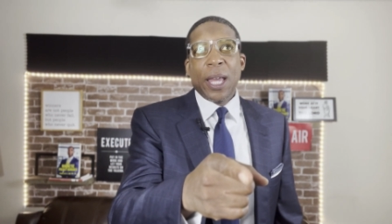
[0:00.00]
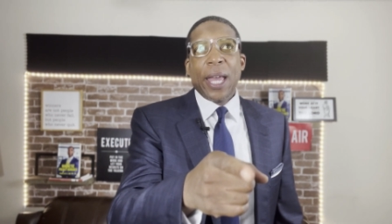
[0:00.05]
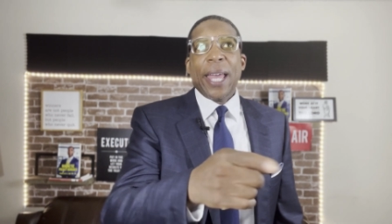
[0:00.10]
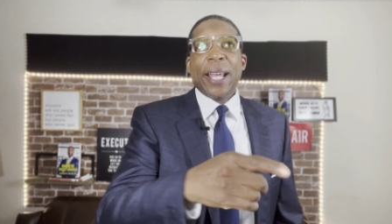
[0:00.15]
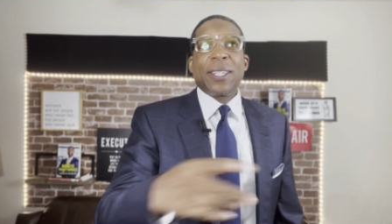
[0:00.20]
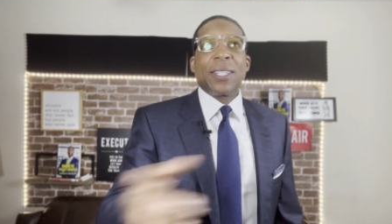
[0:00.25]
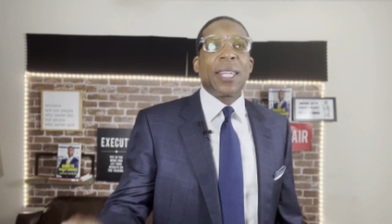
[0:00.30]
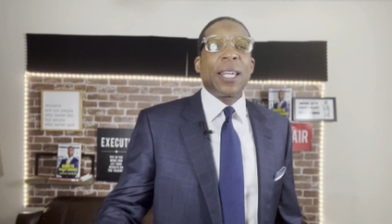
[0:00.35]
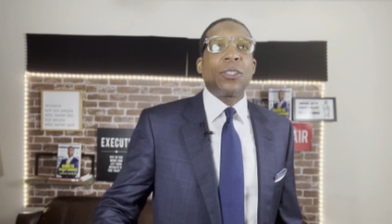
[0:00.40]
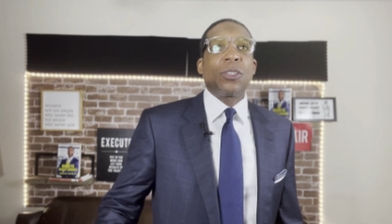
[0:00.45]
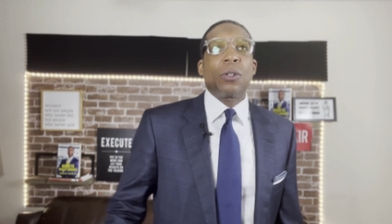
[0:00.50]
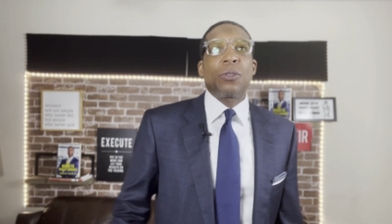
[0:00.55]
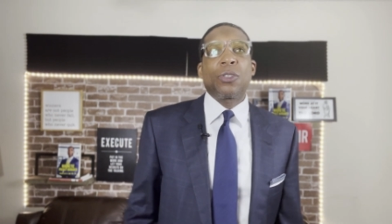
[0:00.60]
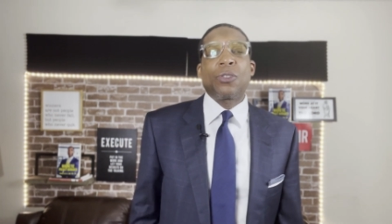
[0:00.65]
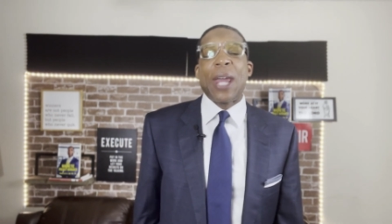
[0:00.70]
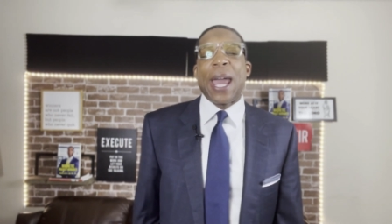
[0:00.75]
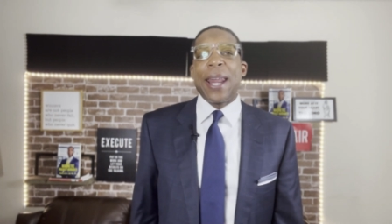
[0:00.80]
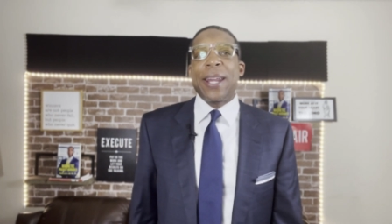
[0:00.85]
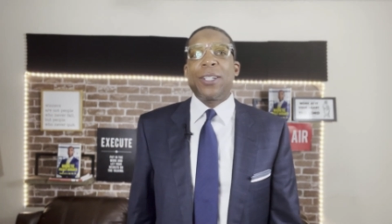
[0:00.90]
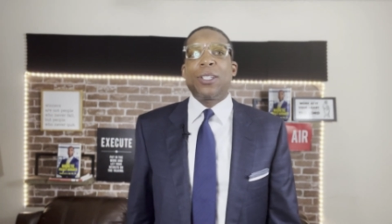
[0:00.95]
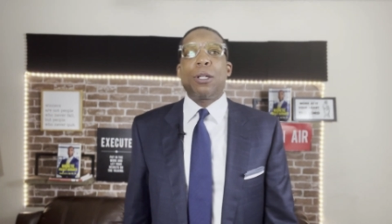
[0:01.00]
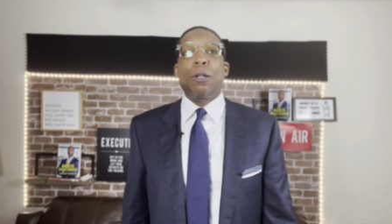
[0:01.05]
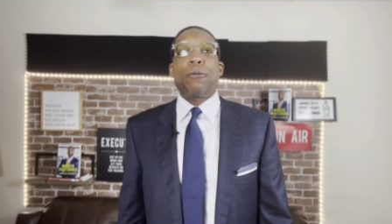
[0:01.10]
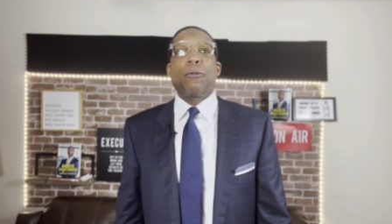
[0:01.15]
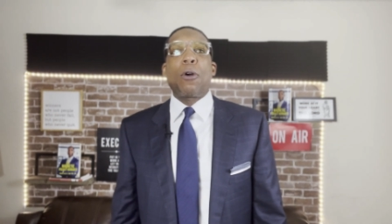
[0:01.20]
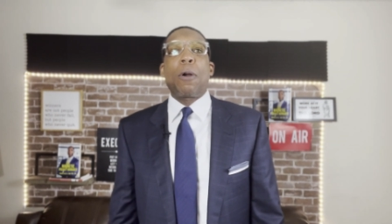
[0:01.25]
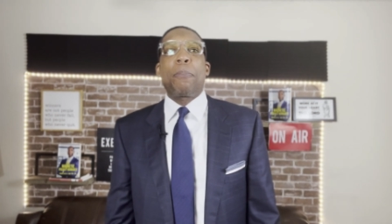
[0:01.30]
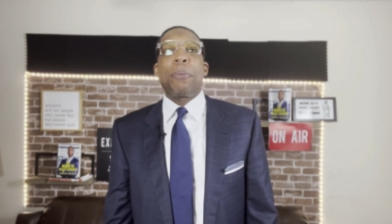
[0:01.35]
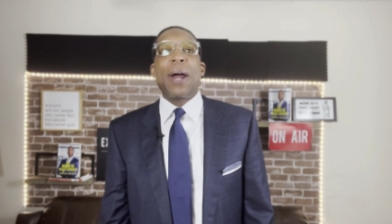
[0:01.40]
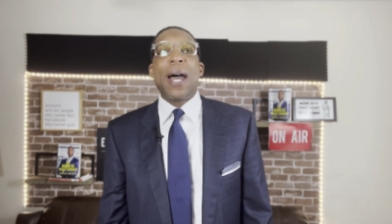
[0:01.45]
Essential strategies
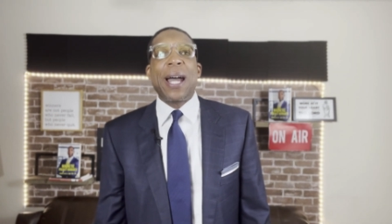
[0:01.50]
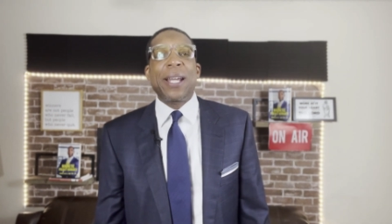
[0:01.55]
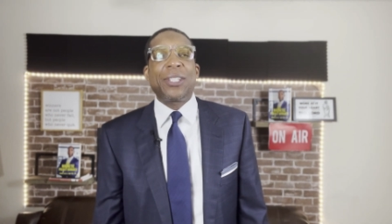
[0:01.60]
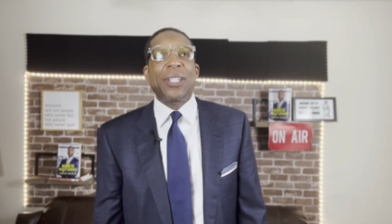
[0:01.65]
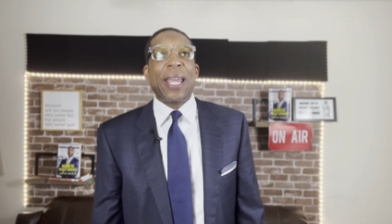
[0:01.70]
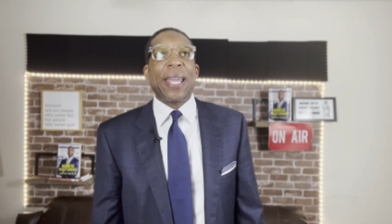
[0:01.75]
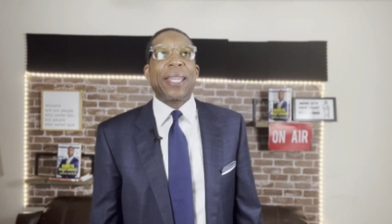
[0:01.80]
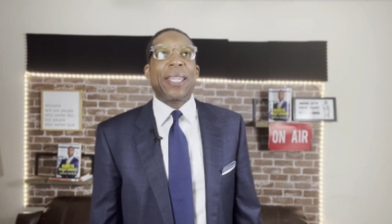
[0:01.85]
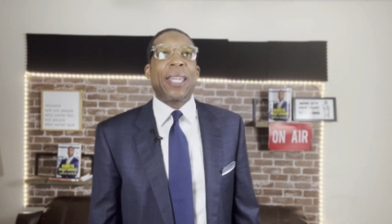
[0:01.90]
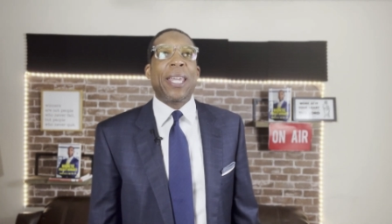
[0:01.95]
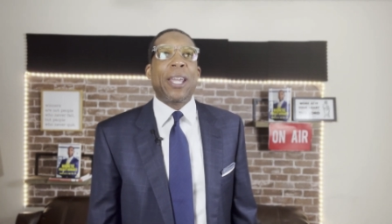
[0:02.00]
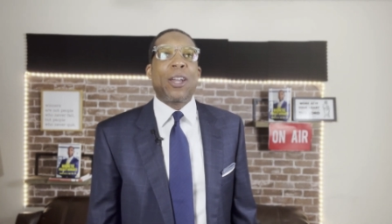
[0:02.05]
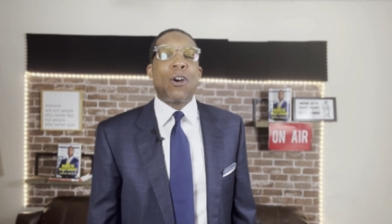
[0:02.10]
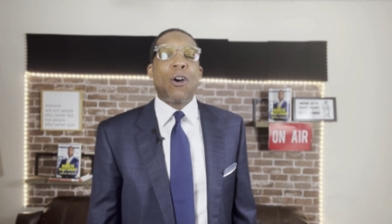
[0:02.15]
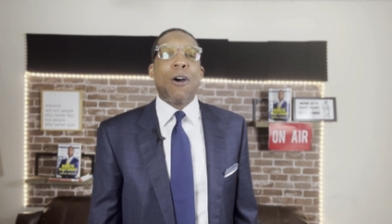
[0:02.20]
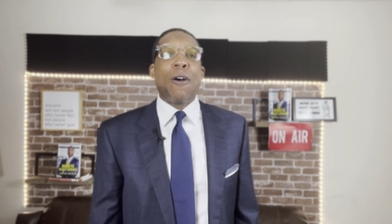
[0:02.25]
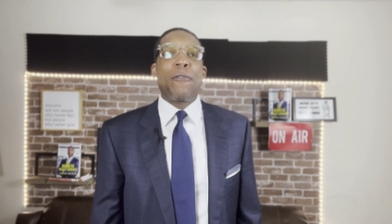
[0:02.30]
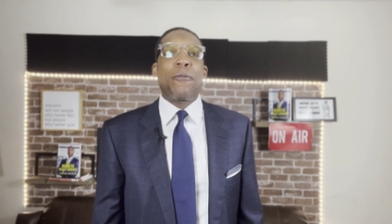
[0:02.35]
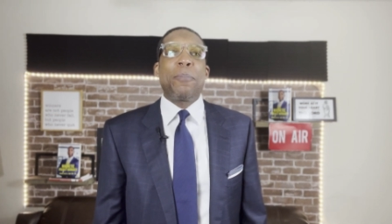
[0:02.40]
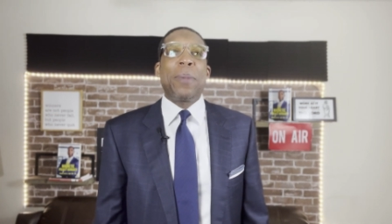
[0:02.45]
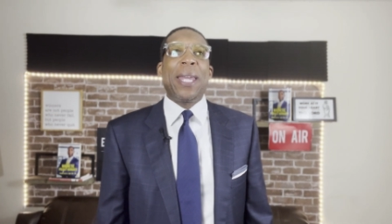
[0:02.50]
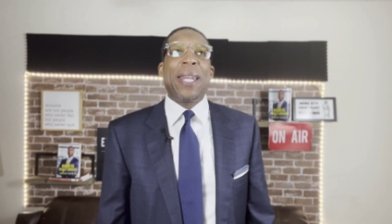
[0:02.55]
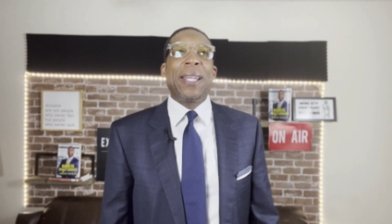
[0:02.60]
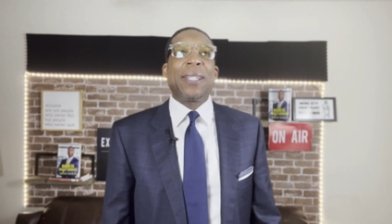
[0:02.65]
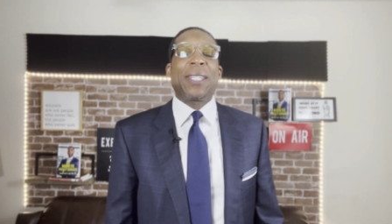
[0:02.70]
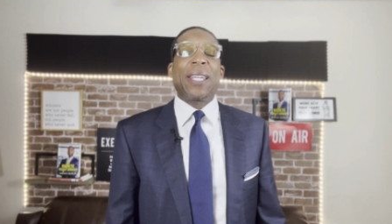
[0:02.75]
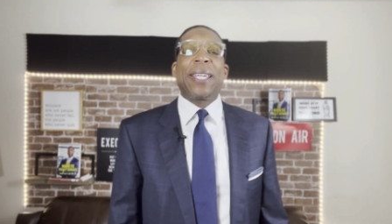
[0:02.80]
for project kickoff meetings.